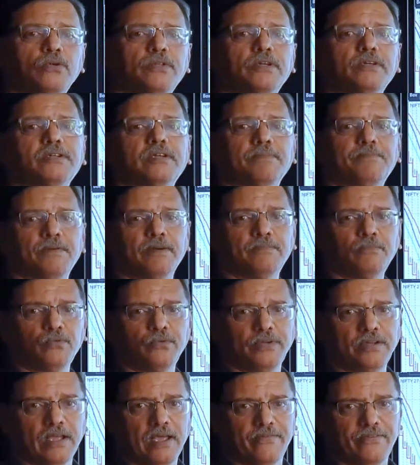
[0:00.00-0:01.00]
the triple
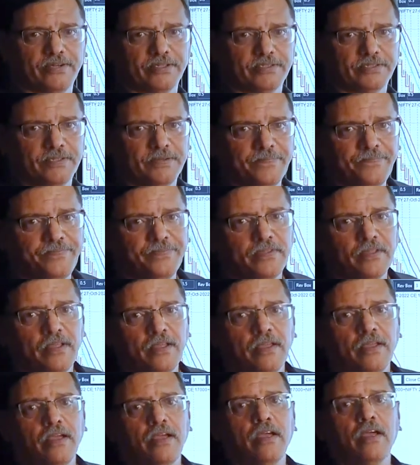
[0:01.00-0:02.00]
moving average
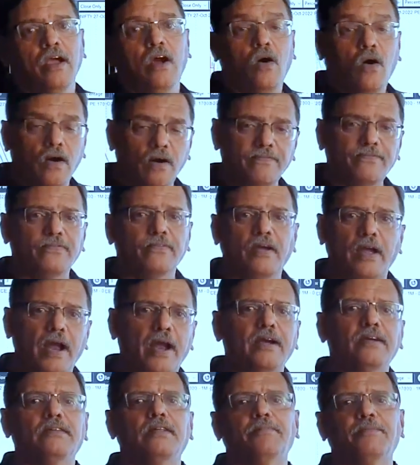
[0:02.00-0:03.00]
of
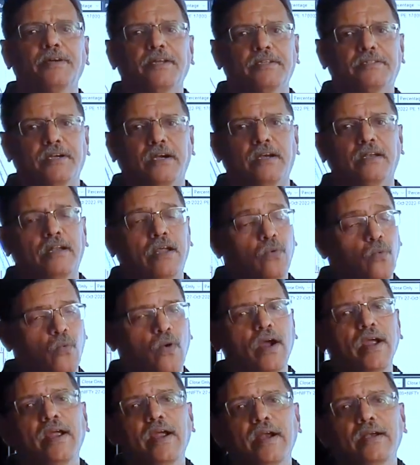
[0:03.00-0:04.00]
at the money straddle. Now
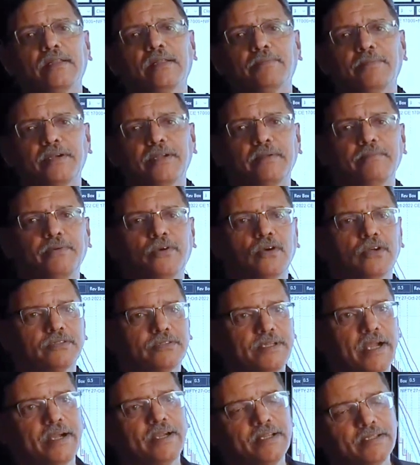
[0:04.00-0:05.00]
why at the money? Because
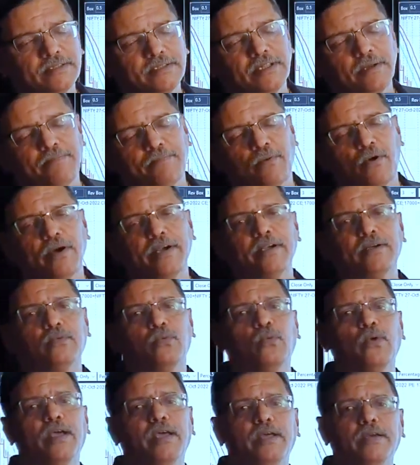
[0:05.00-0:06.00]
that is the point
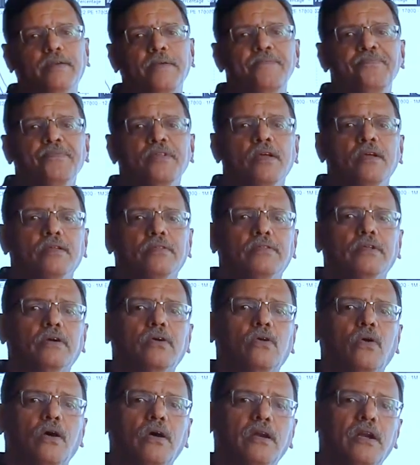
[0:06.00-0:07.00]
where the
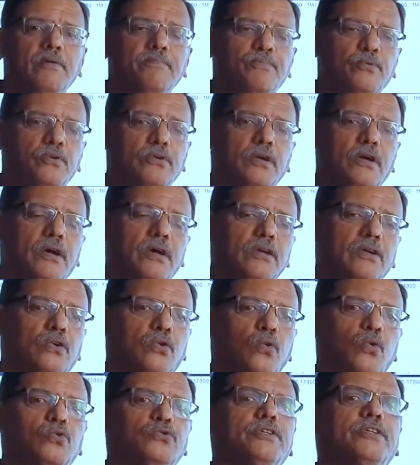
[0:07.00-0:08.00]
call and put are
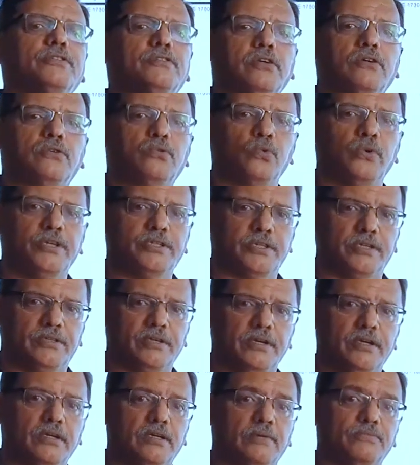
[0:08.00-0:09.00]
closest to each other
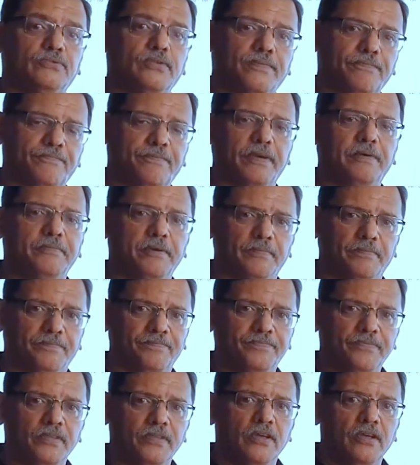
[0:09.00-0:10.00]
in terms of premium.
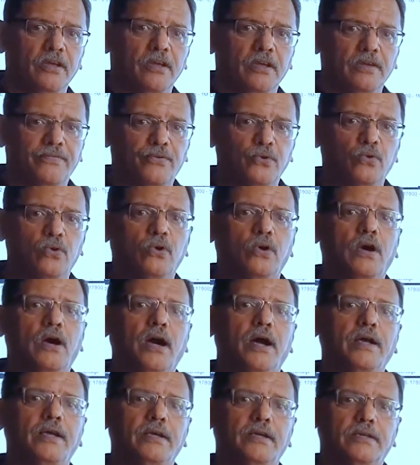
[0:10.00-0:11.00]
If you go
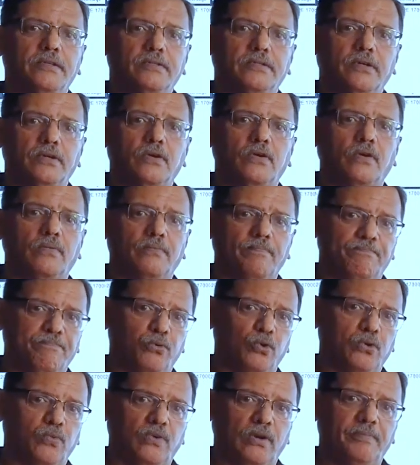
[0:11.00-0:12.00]
higher, the
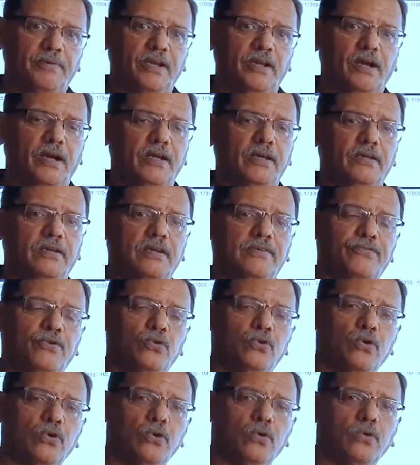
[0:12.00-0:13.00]
put will be higher. If you
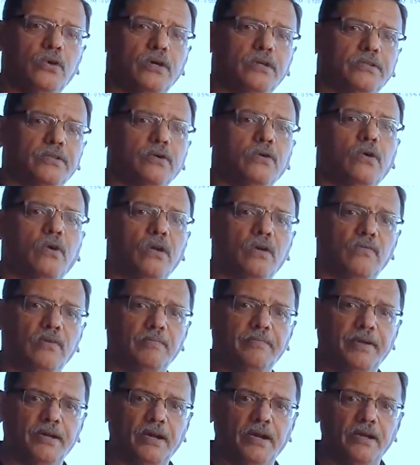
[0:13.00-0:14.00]
go lower, the call will
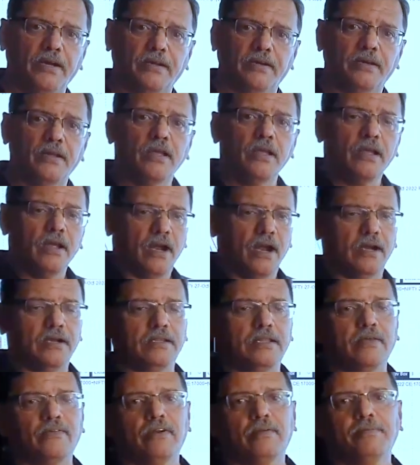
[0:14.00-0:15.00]
be higher, and
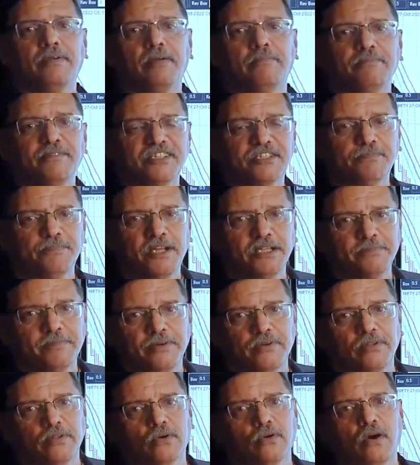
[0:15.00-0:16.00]
there will be a mismatch
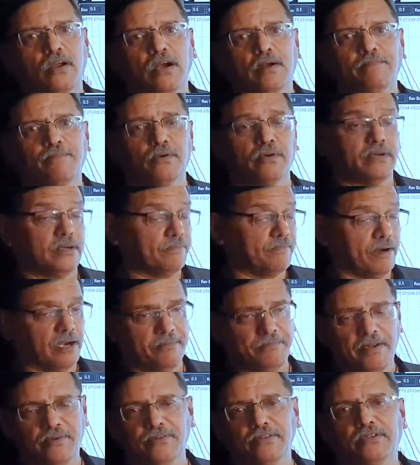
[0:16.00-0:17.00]
between the call and put. It
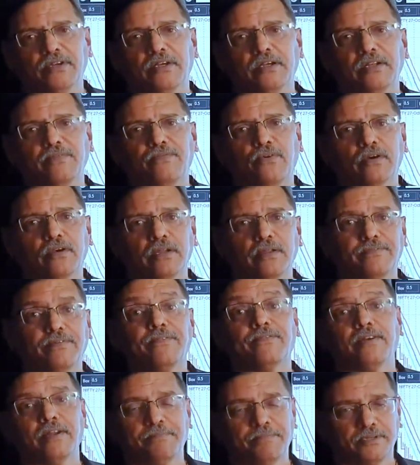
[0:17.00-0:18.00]
might be even 30, 40,
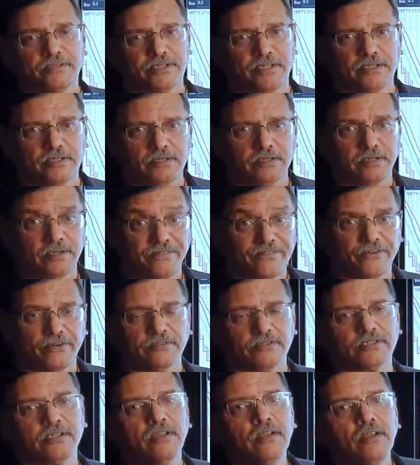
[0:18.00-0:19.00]
50%
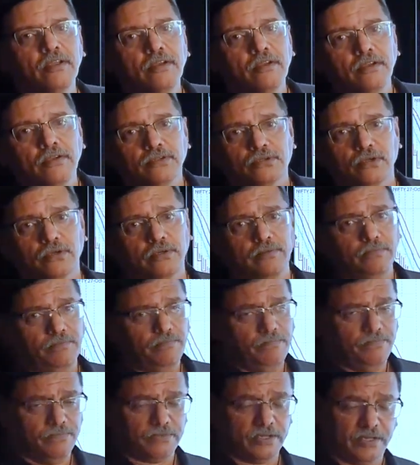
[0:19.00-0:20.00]
difference. So
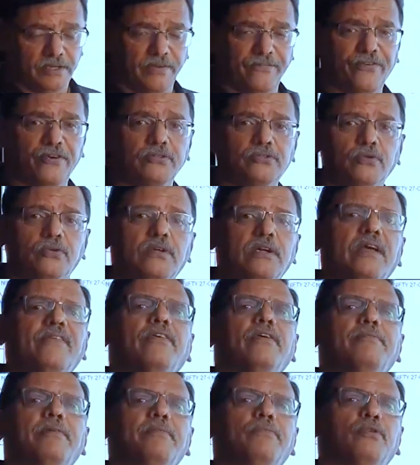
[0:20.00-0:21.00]
the difference should
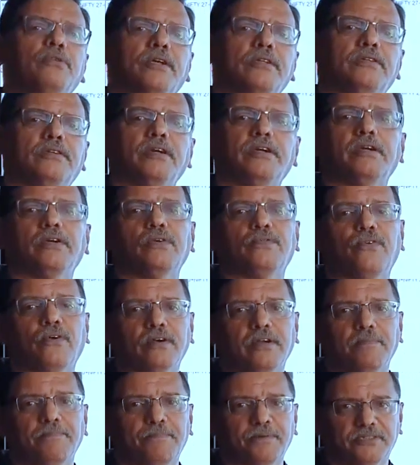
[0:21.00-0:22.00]
never be more than 30 to
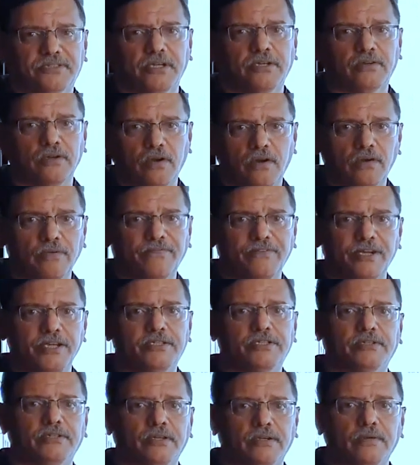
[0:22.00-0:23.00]
40% of
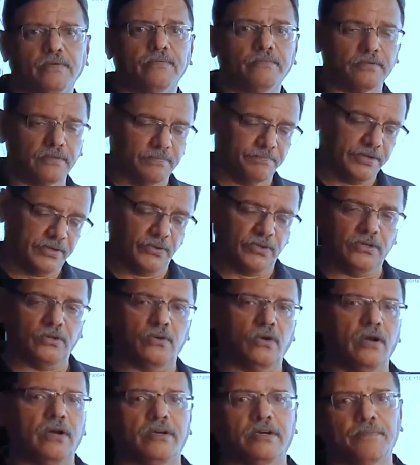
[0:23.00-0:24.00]
each other between the
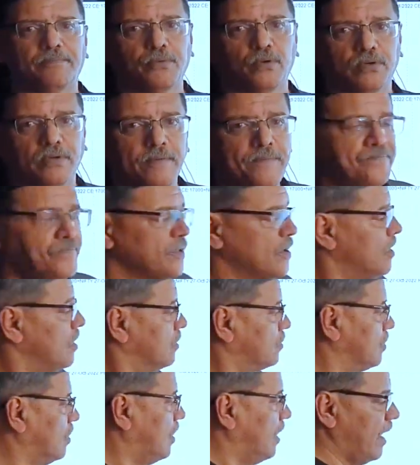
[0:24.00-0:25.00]
call and the put.
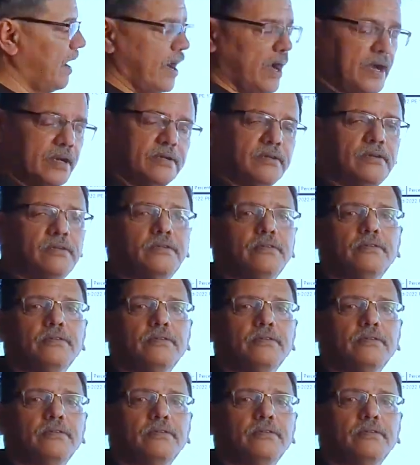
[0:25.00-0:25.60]
So at